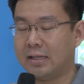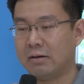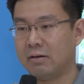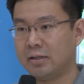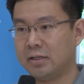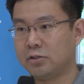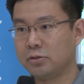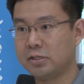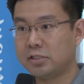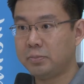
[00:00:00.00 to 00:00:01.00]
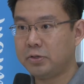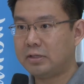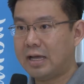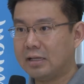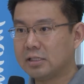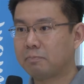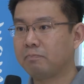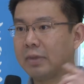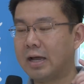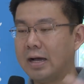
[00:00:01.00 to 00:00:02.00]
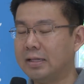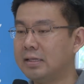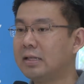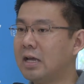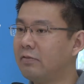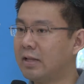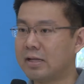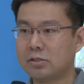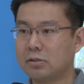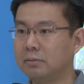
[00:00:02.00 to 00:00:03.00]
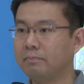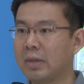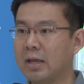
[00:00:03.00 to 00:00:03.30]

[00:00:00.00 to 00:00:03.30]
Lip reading: now I need to distribute that. I didn't have an answer.